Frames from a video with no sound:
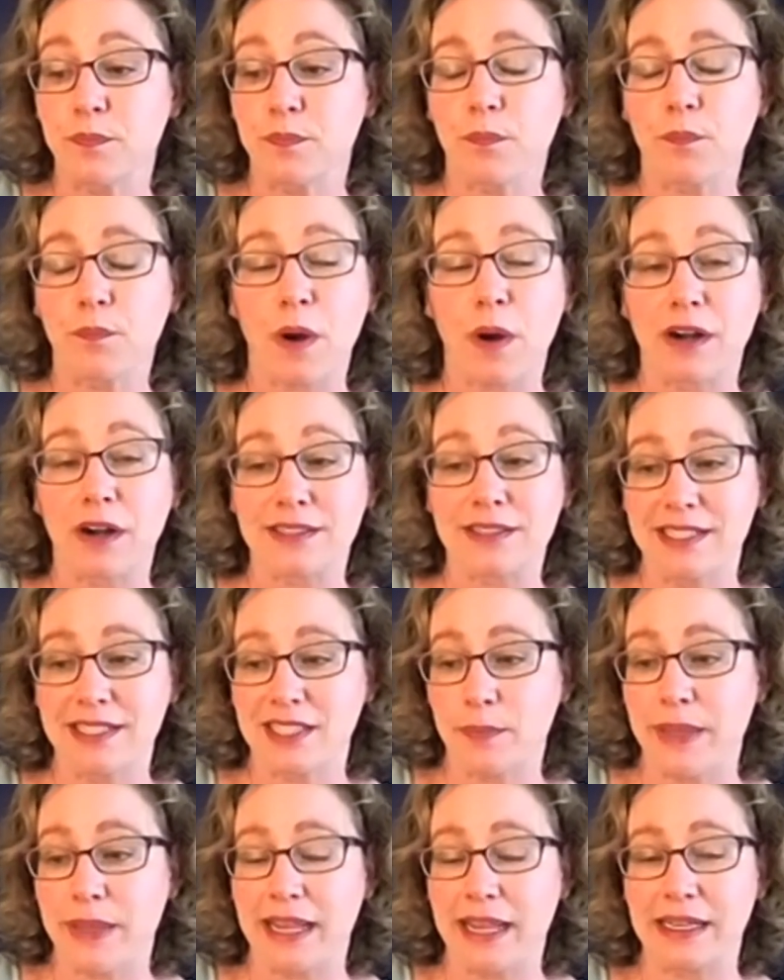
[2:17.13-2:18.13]

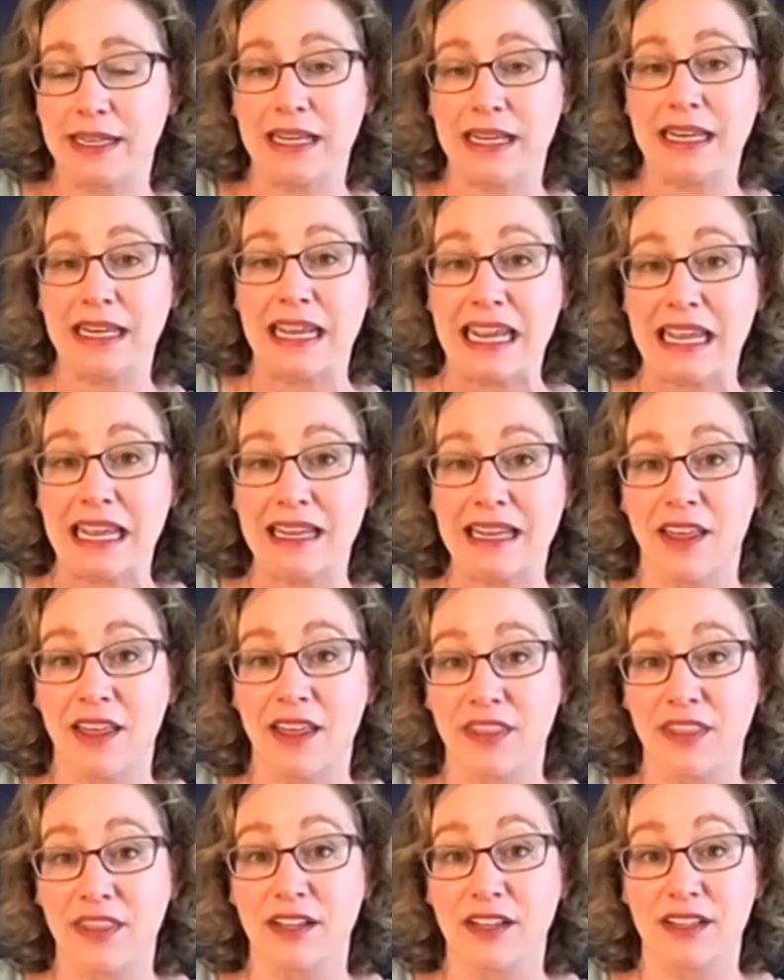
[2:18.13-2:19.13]
participated in
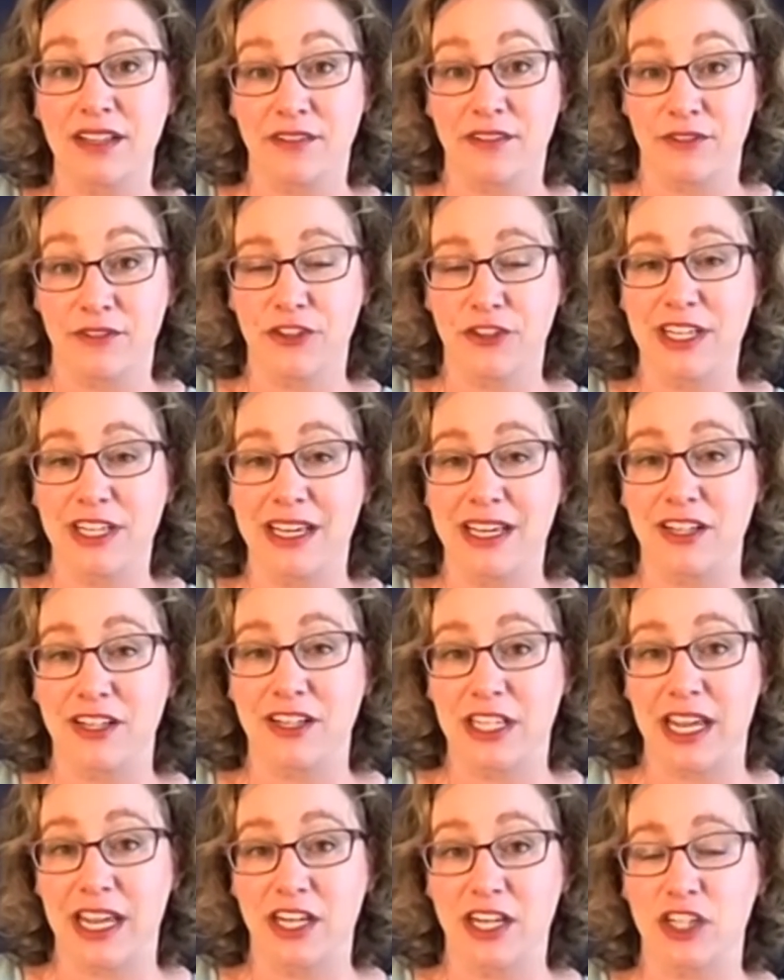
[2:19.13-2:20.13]
the diversity
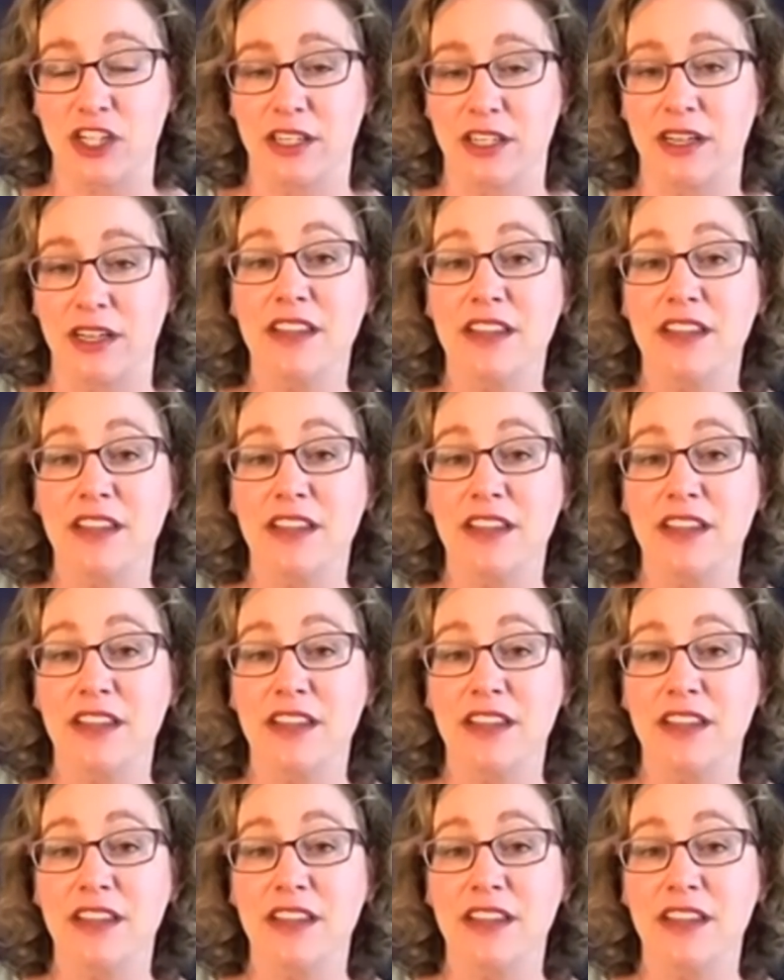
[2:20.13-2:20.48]
education,